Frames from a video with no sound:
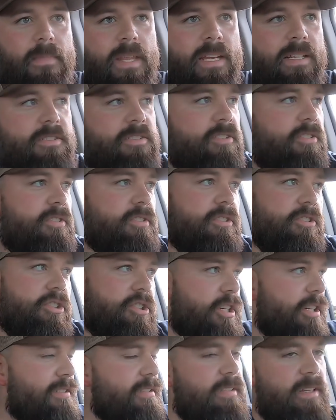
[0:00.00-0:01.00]
it's
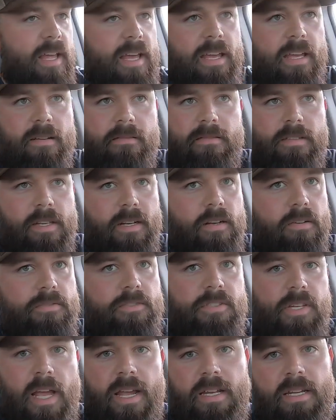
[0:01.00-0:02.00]
just like, you know,
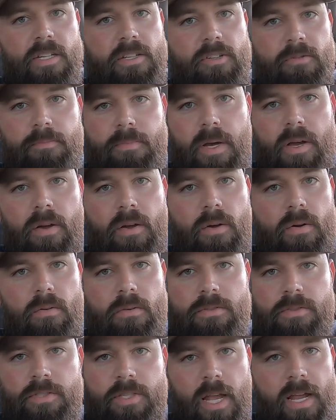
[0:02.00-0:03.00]
sighting in your bow
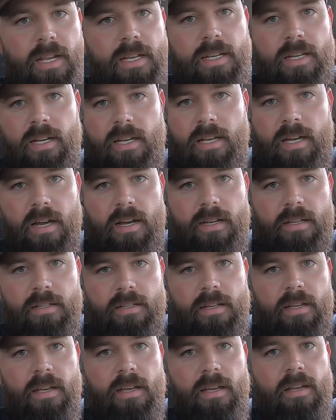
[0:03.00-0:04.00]
or sighting in a gun,